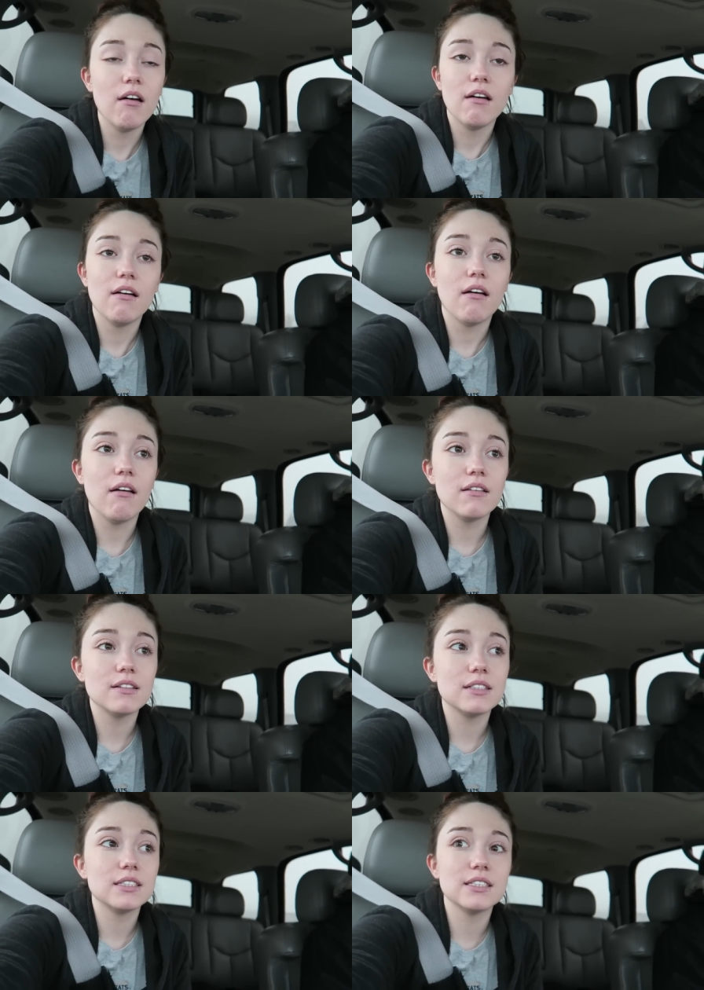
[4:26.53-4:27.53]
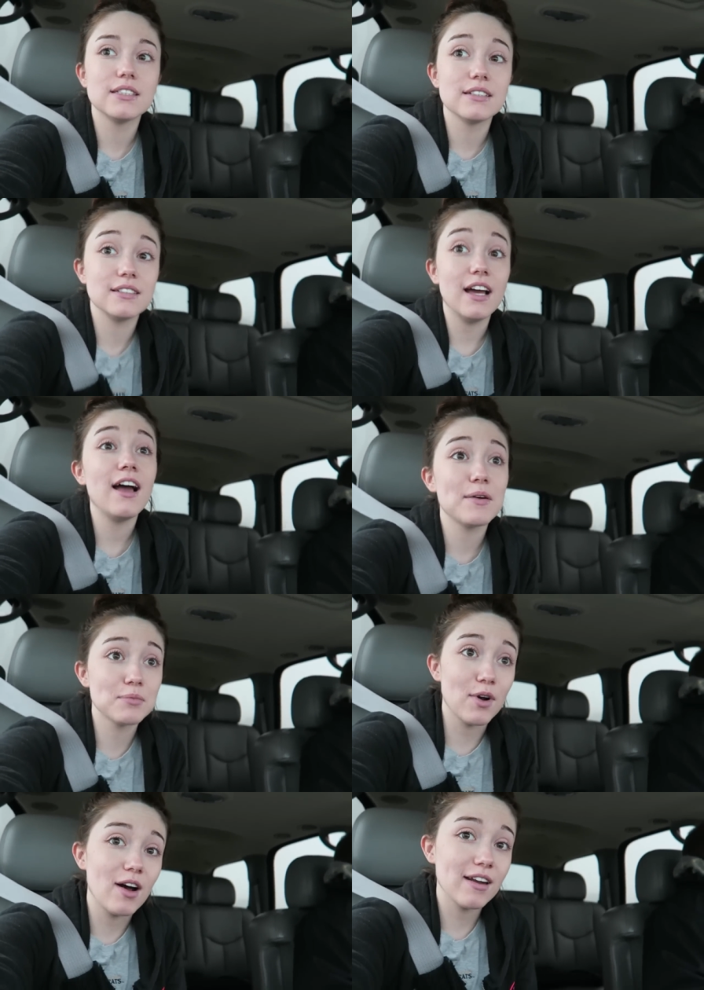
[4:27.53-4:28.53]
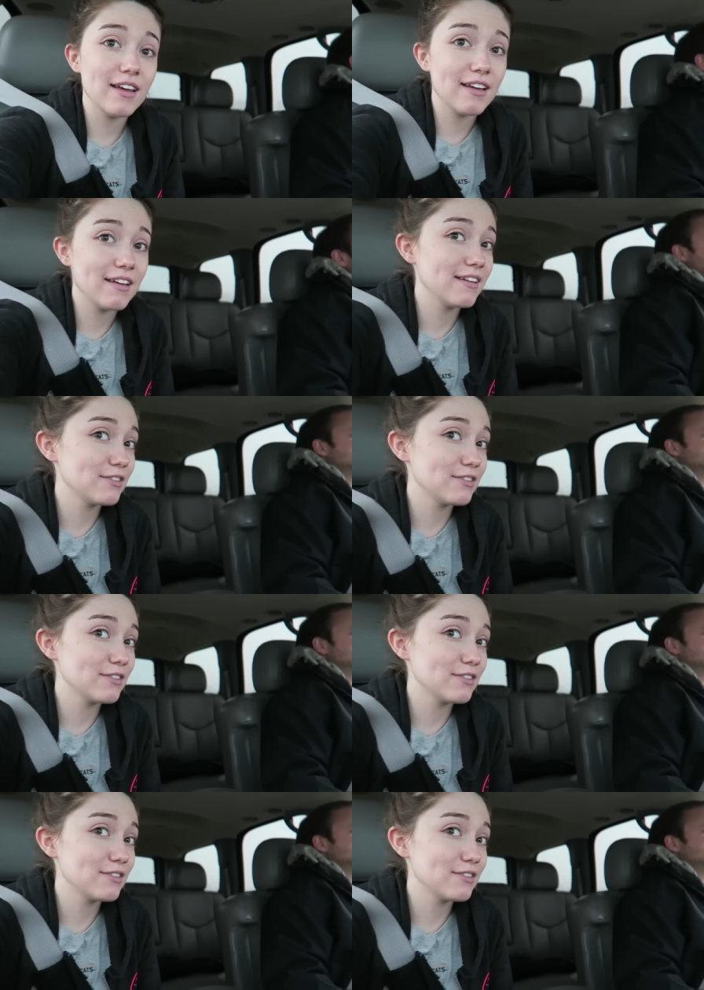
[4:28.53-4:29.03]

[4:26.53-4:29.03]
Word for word: Oh, you brought that. Yeah, I brought it.